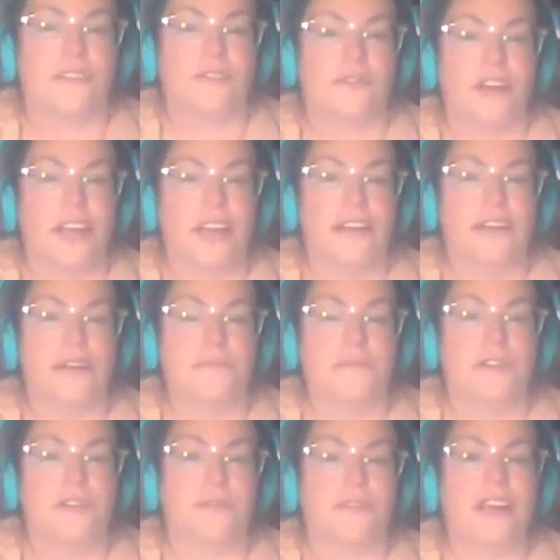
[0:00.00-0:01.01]
3,
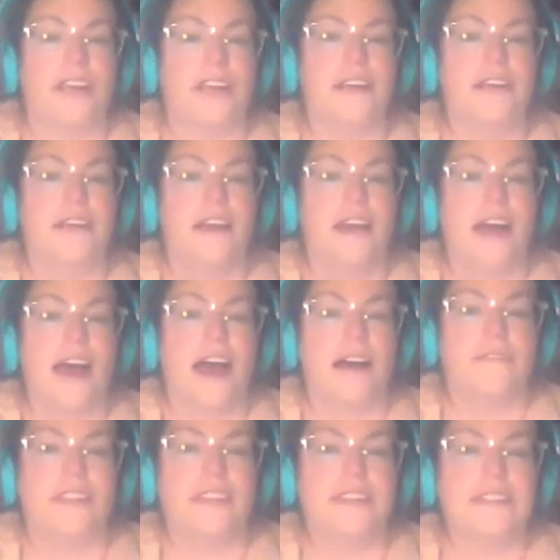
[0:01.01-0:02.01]
number 3,
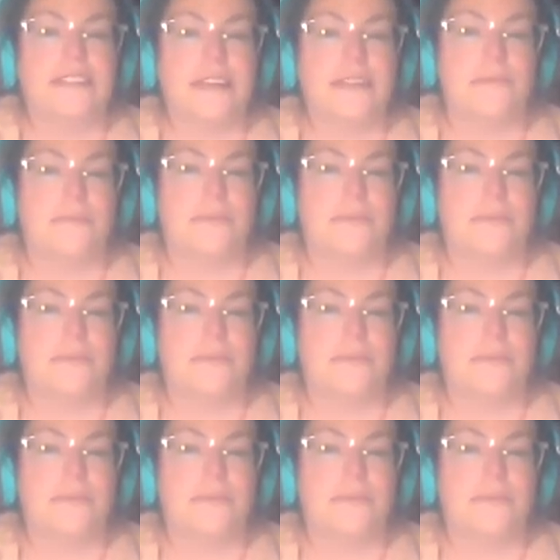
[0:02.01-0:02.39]
having the same